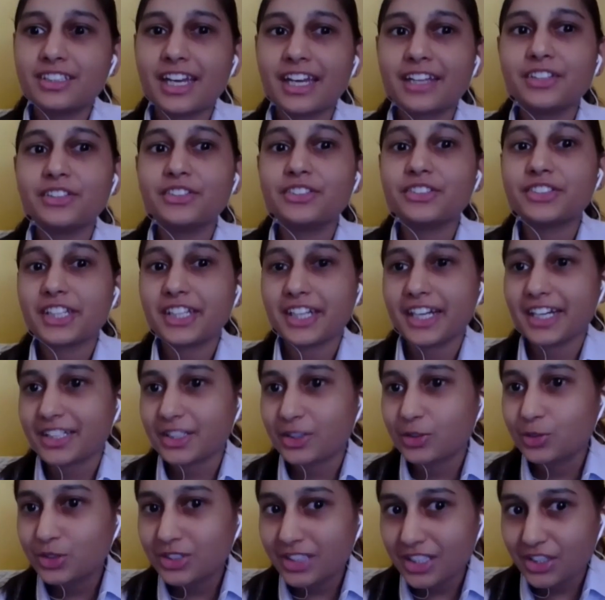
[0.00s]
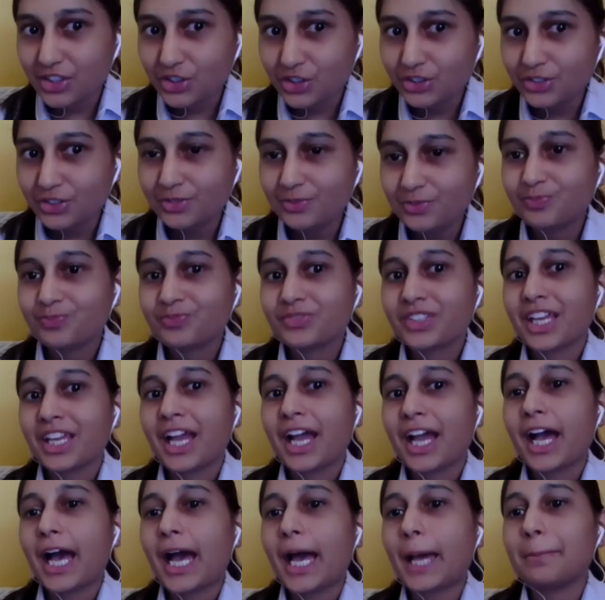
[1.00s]
an interactive session.
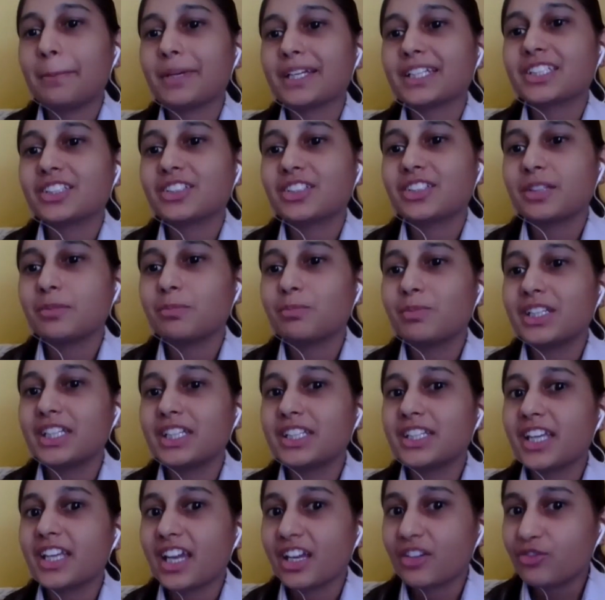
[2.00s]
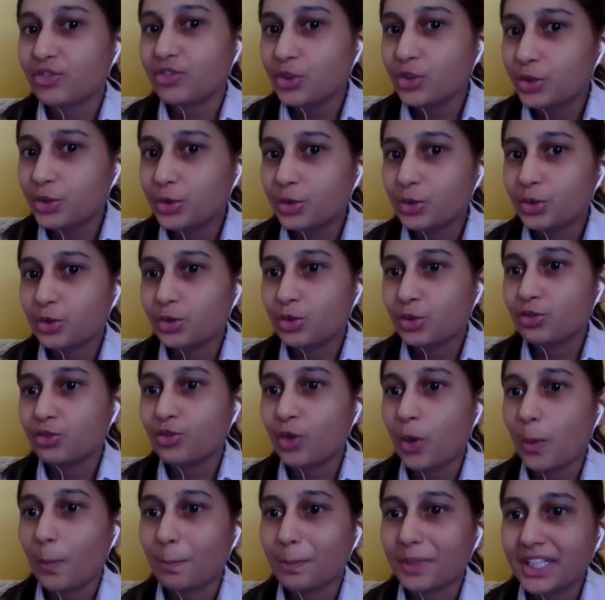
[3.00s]
I'm extremely thankful to you
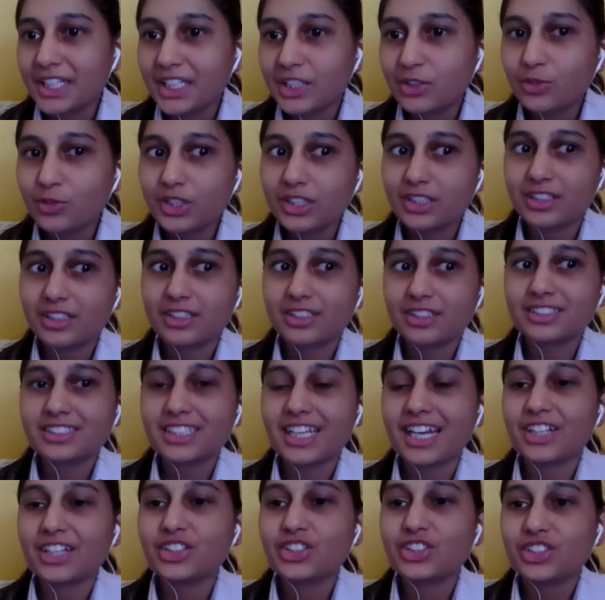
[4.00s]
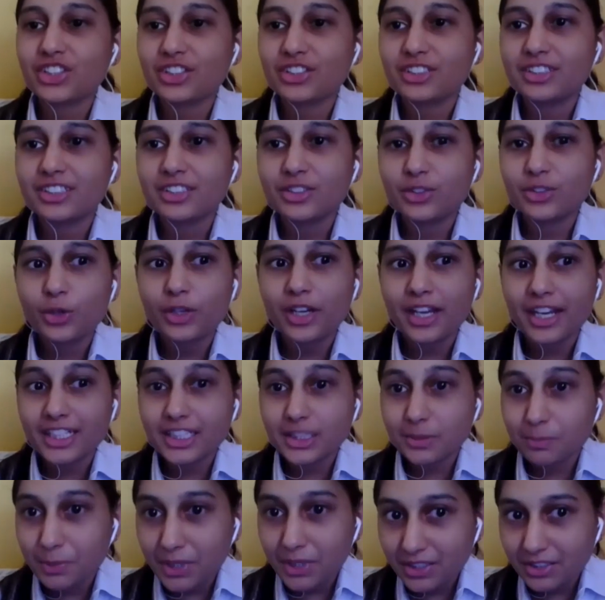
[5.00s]
for being with us and sharing your
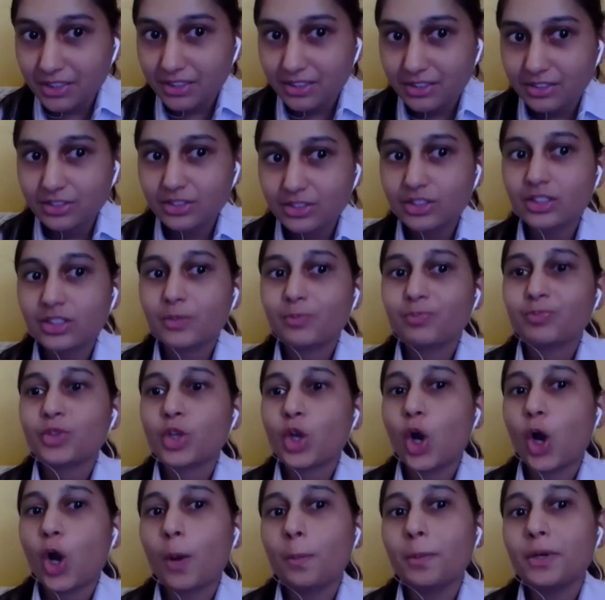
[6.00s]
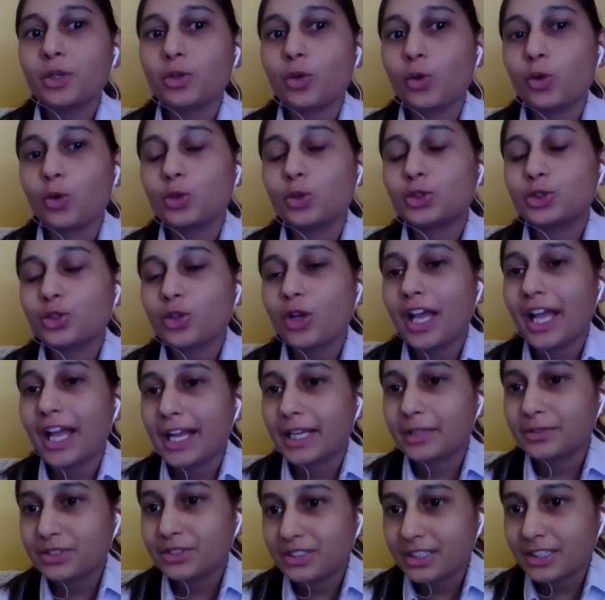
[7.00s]
experience. Hope it also
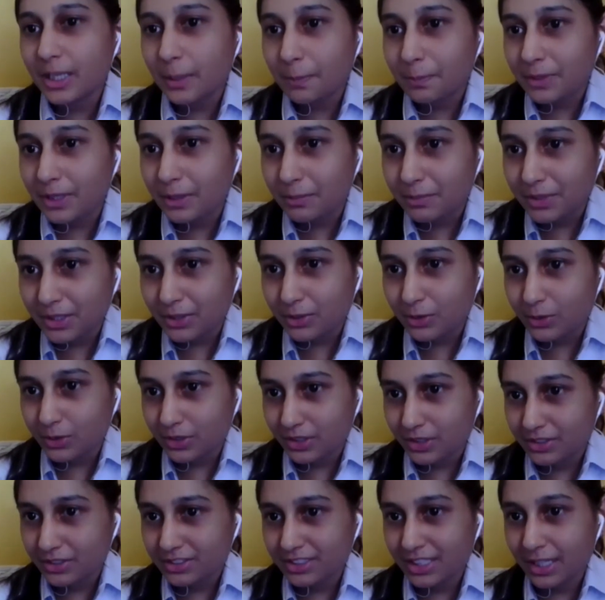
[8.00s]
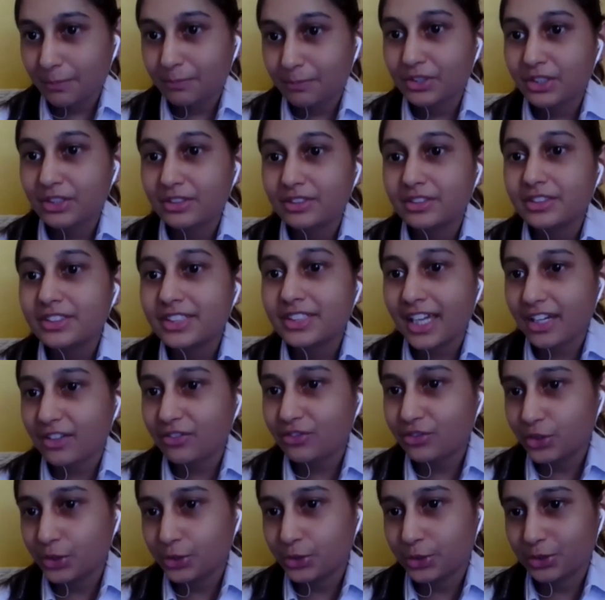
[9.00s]
helps the upcoming lawyers. I'm really
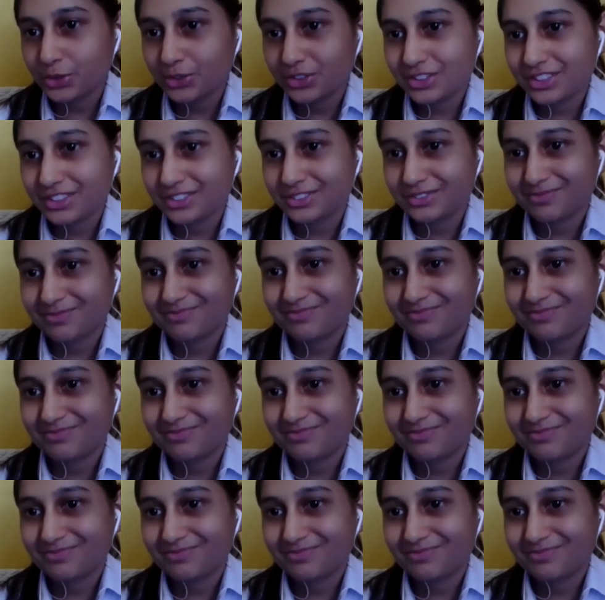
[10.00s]
thankful to you, sir.